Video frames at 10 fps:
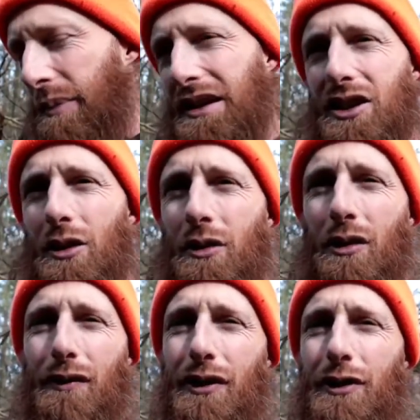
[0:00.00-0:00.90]
but you
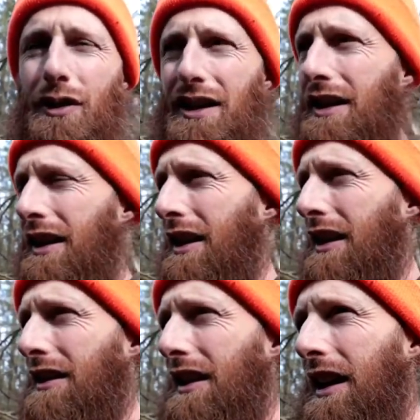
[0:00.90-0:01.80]
don't overdo it.
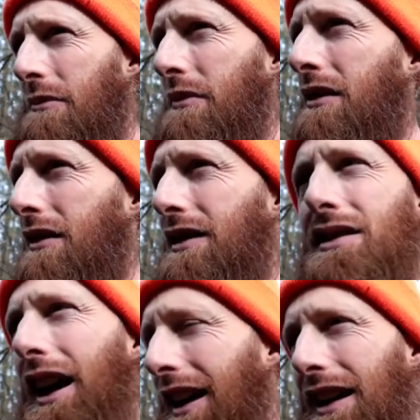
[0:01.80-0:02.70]
You get a meal
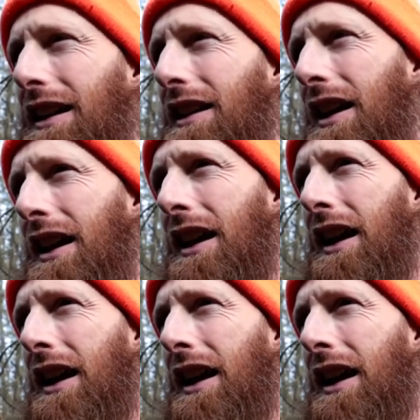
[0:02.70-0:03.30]
because you gotta eat.